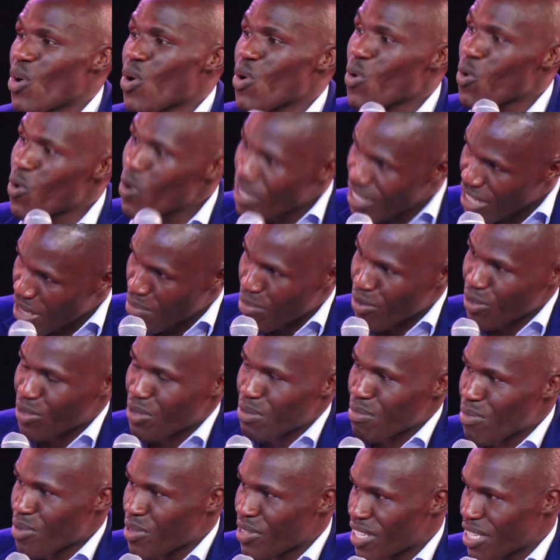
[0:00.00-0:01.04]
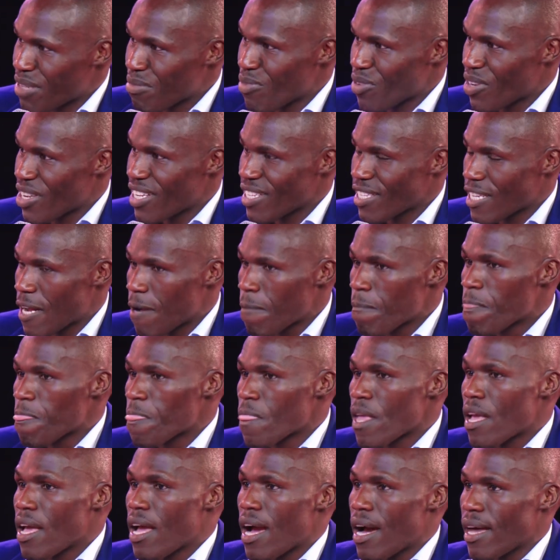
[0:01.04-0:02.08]
Who is Apostle Moses Mukesa?
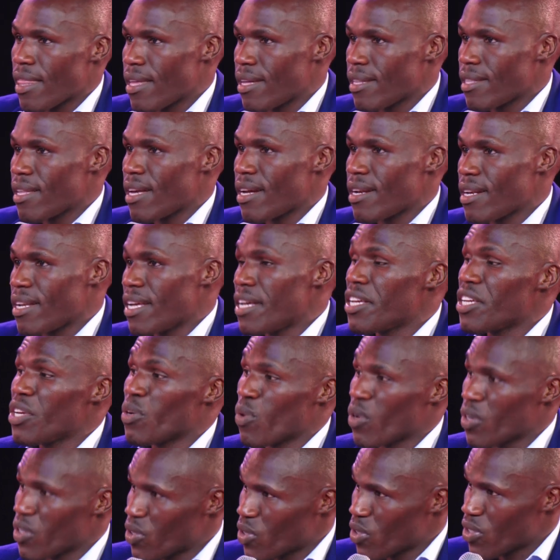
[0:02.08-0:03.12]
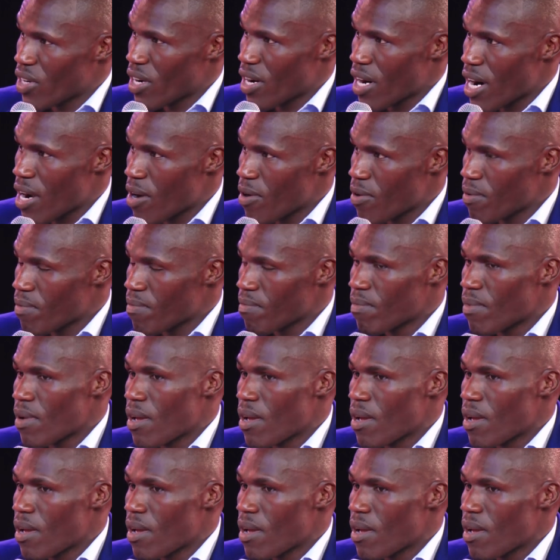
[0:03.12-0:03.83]
And then that day he was not around.